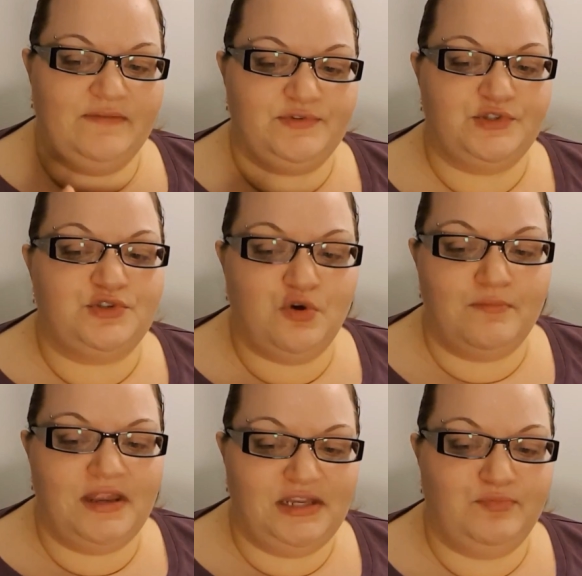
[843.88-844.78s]
we have so
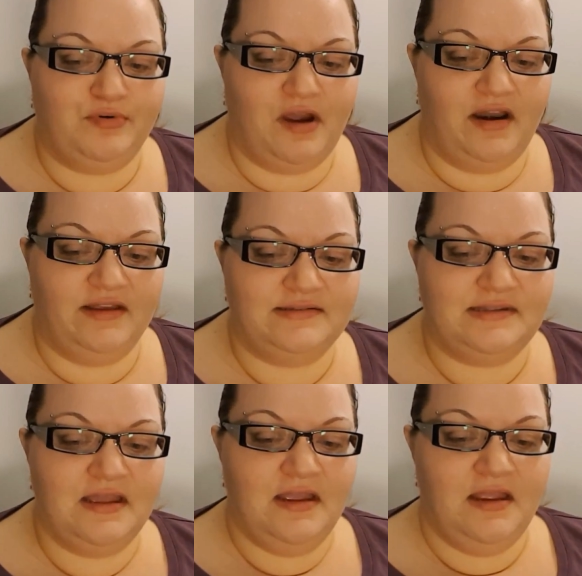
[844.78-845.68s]
many
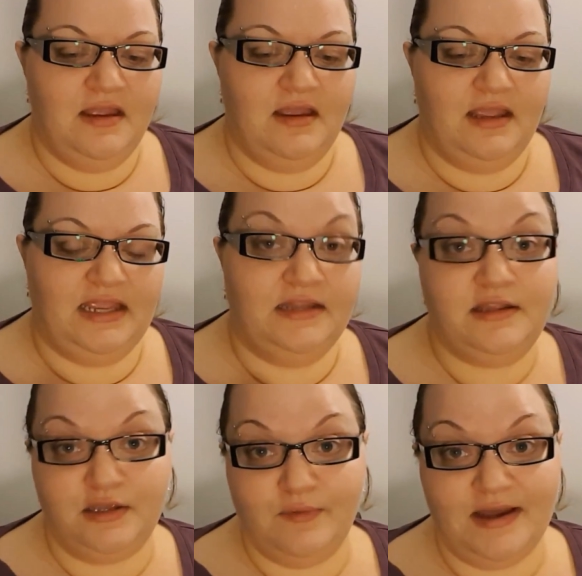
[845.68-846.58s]
products in
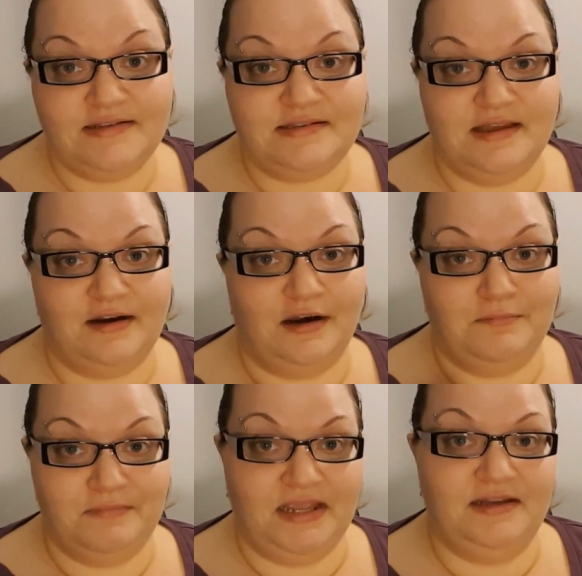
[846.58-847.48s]
the US that are
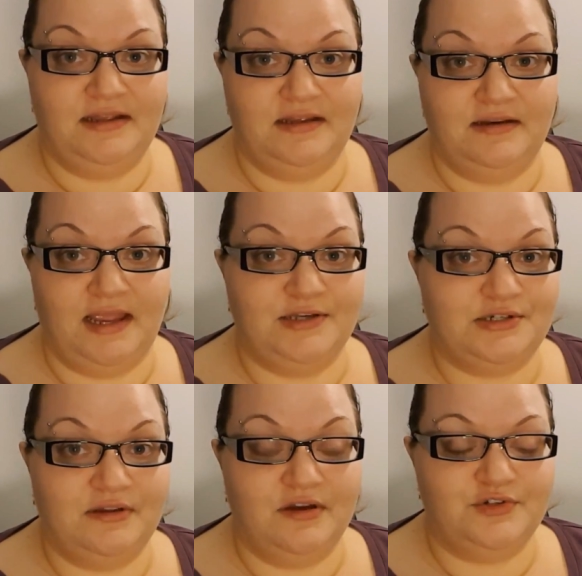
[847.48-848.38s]
made in
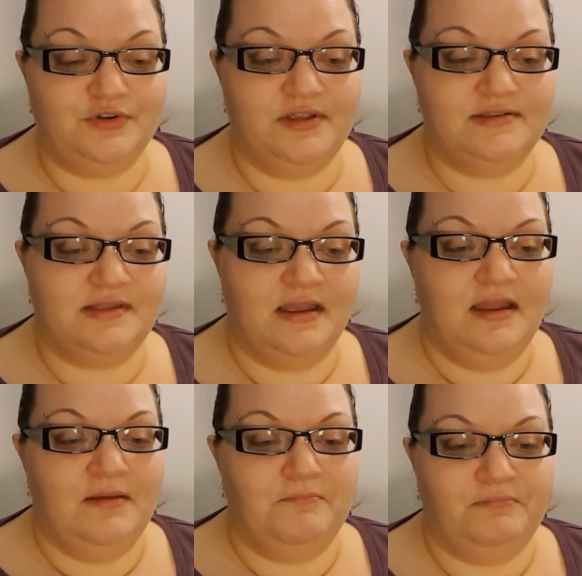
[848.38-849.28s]
Asian countries,
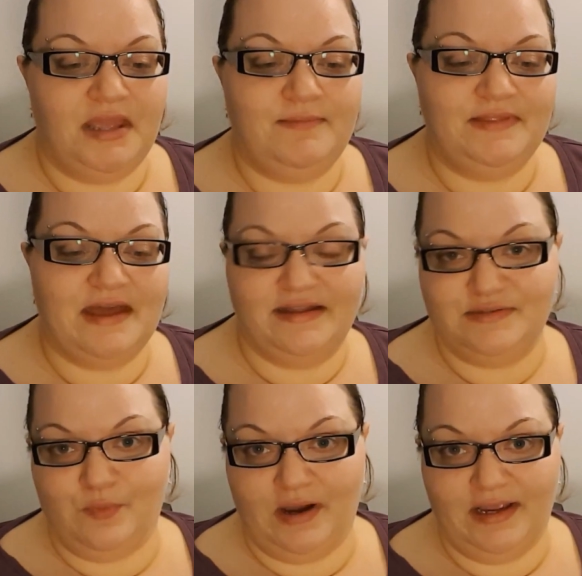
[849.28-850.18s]
maybe
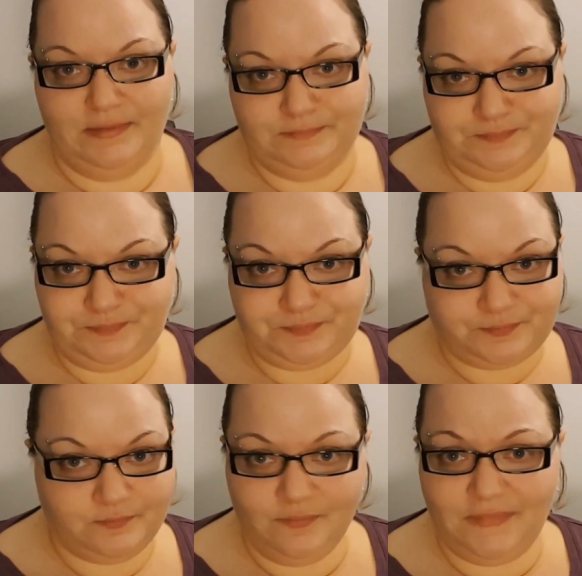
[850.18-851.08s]
that's why
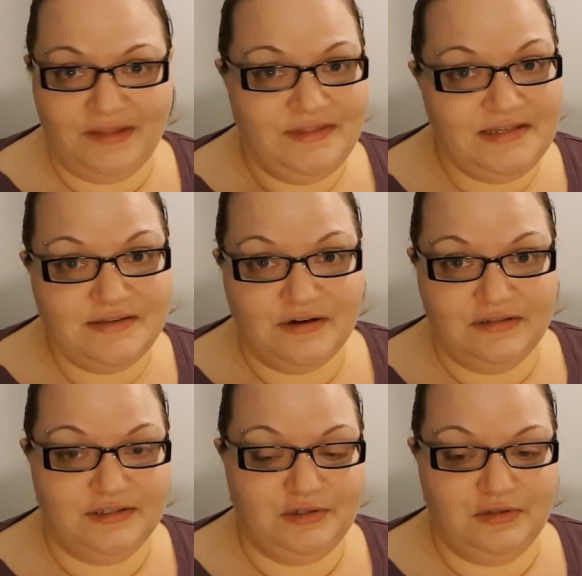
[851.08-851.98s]
these are
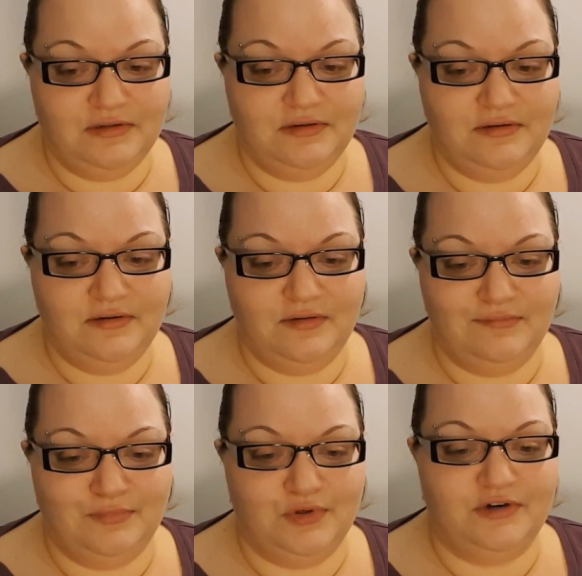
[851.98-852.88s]
a little
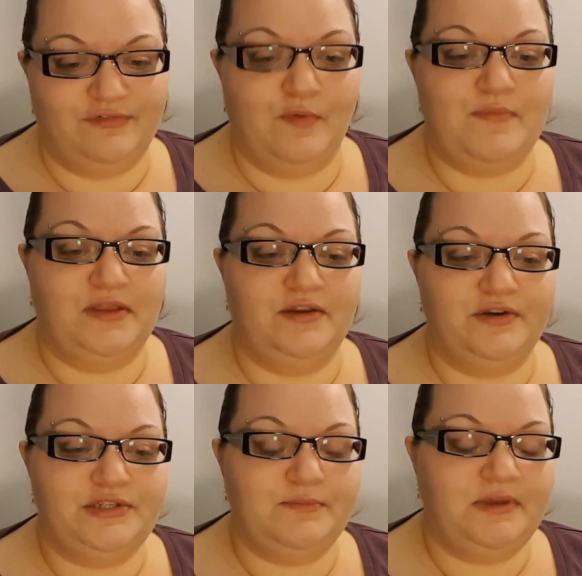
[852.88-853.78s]
more
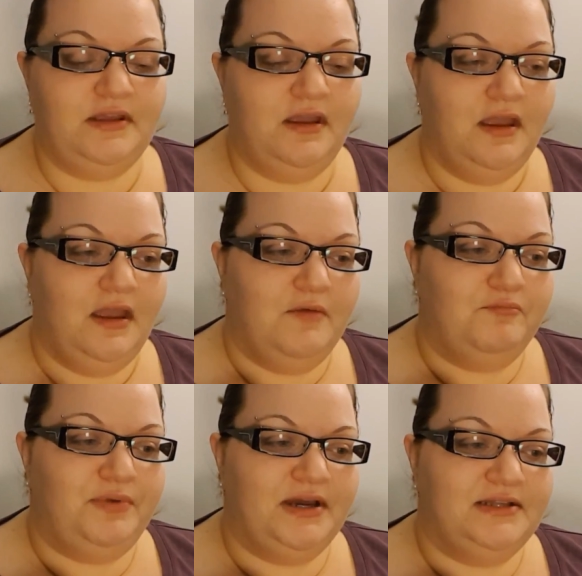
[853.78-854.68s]
familiar to me.
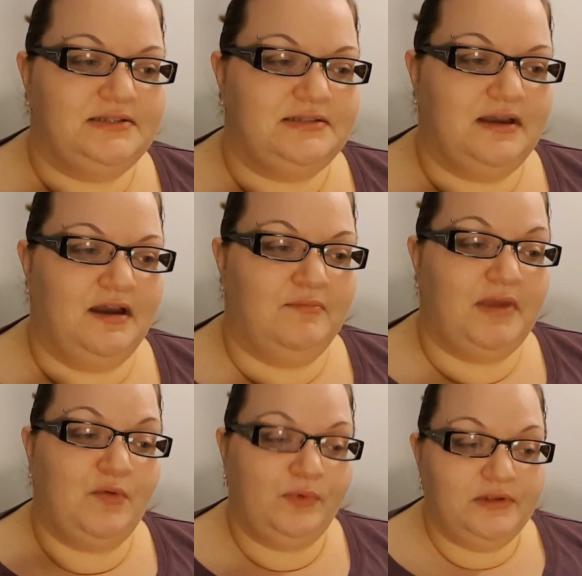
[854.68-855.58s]
But
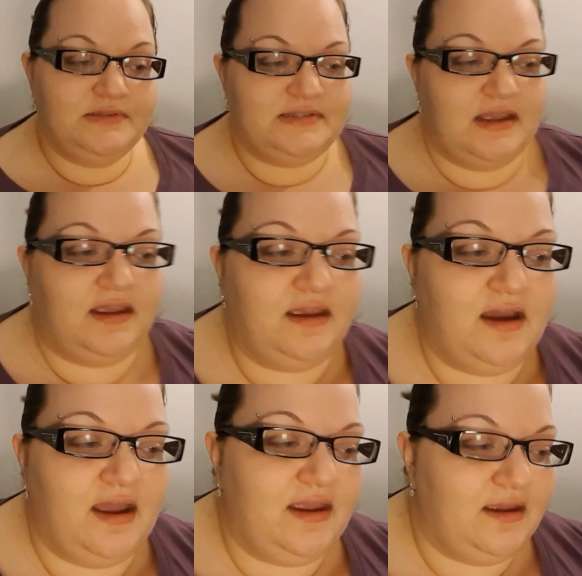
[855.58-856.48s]
I will say
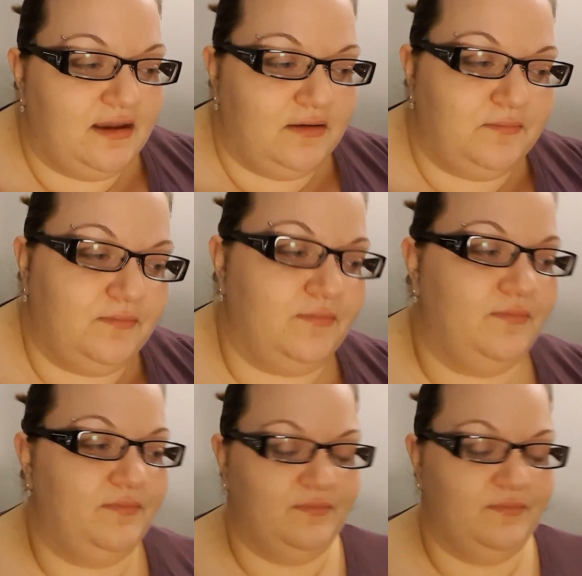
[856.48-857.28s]
I am,